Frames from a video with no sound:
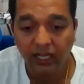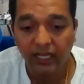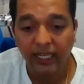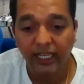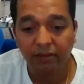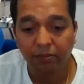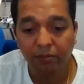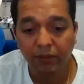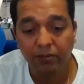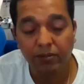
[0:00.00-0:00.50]

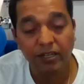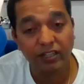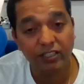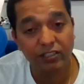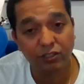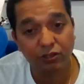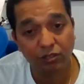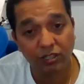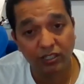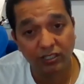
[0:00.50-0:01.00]
it may be
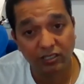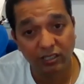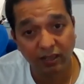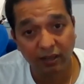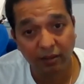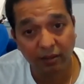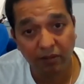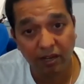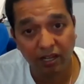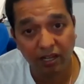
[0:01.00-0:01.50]
restoration,
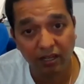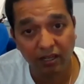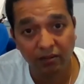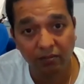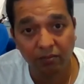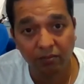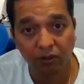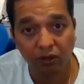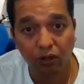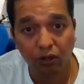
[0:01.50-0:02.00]

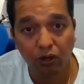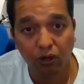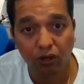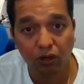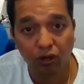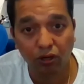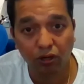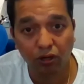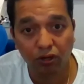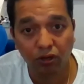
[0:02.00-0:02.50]
amalgam,
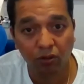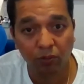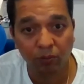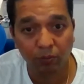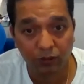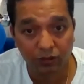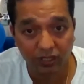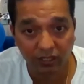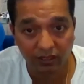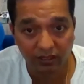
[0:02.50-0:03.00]
or
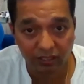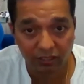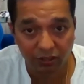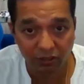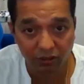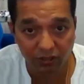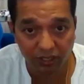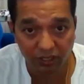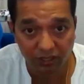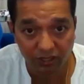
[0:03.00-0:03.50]
composite
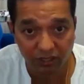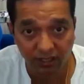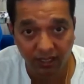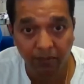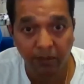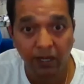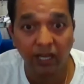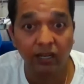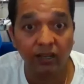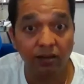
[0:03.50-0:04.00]
restoration,
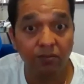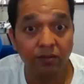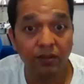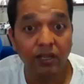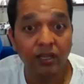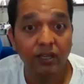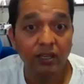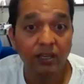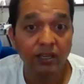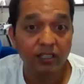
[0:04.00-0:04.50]
amalgam,
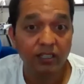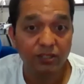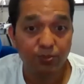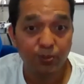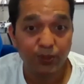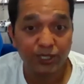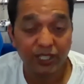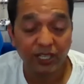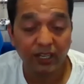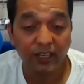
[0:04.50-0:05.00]

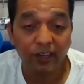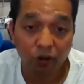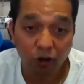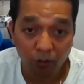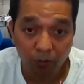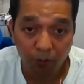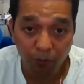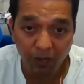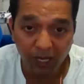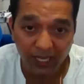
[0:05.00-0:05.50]
especially
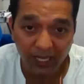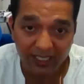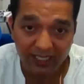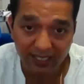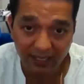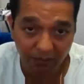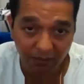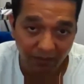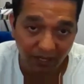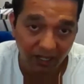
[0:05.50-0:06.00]
complex
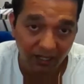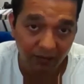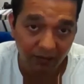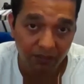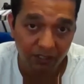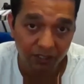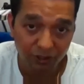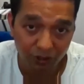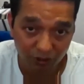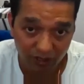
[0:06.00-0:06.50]
amalgam
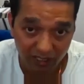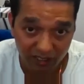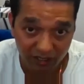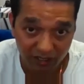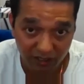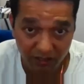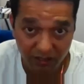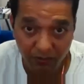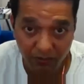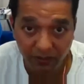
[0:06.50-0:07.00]

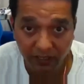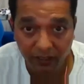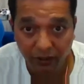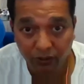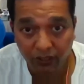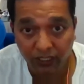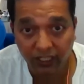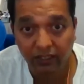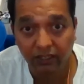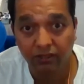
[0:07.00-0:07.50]
restorations, where you
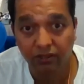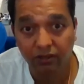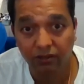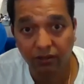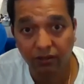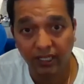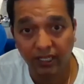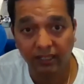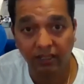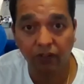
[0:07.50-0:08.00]
need to
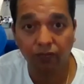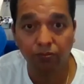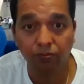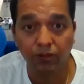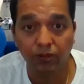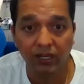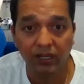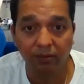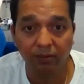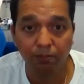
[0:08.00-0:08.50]
kind of
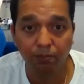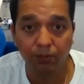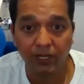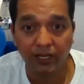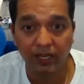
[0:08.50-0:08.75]
build up a